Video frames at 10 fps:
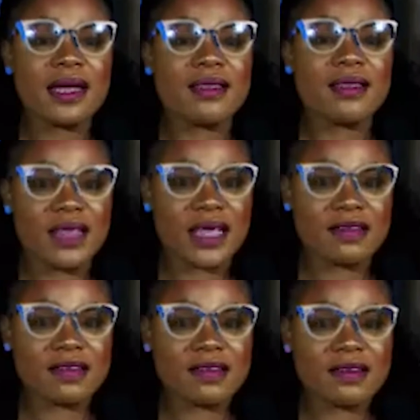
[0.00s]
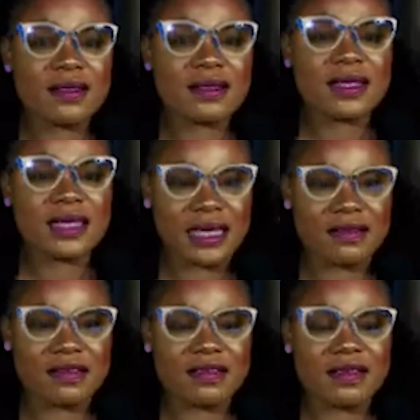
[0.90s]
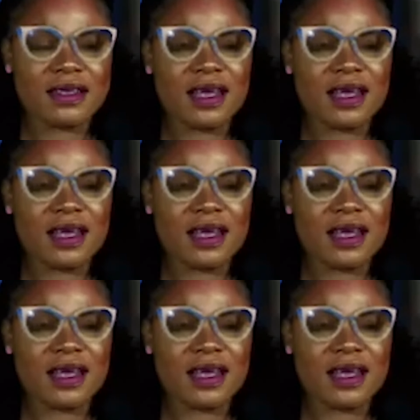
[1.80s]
this is